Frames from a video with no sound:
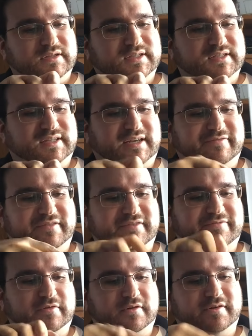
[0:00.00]
is a
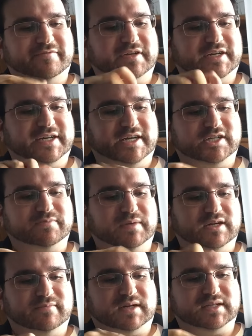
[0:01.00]
V4 Infinity Edge
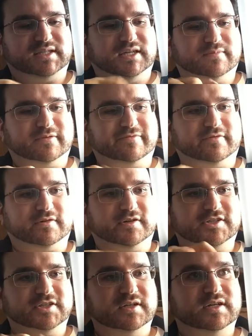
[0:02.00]
blade by
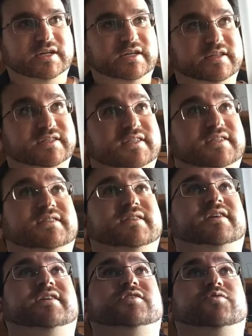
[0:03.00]
SaberForge. This is
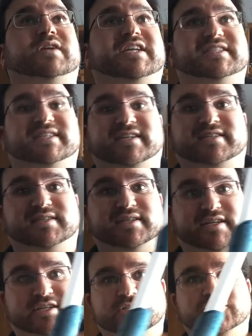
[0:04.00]
the
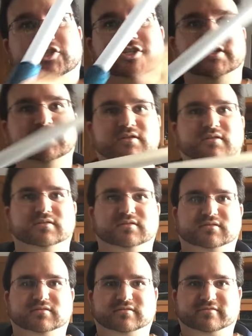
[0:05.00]
26-inch.
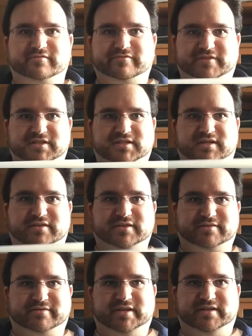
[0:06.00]
Fits on the
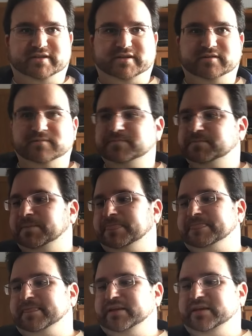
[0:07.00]
screen there.
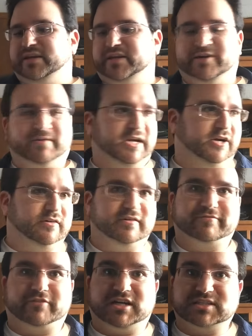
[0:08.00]
Here we go.
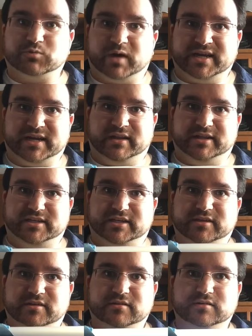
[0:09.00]
Frost white LED.